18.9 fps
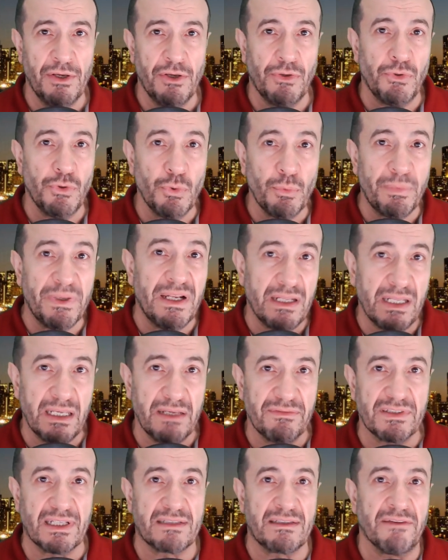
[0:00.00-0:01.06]
You
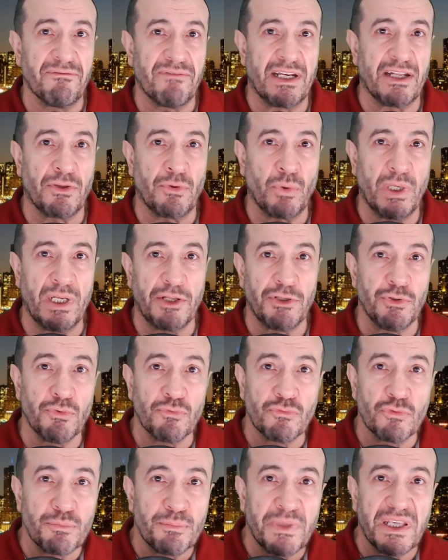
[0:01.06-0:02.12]
believe that in Venezuela you
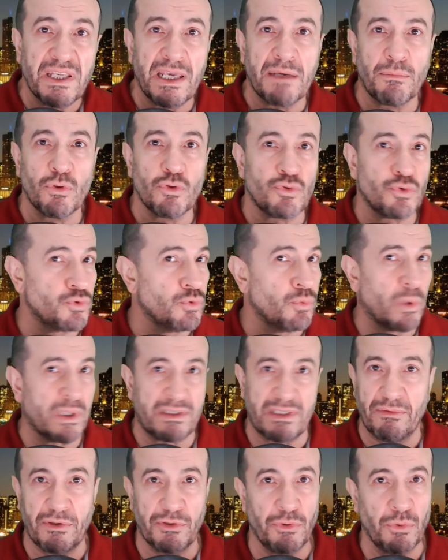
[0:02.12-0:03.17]
would be able to do
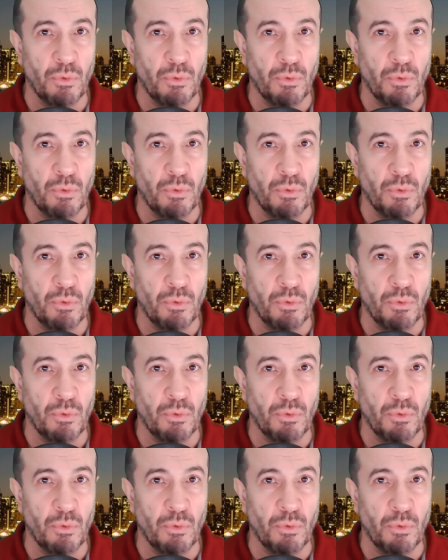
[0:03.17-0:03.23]
whatever you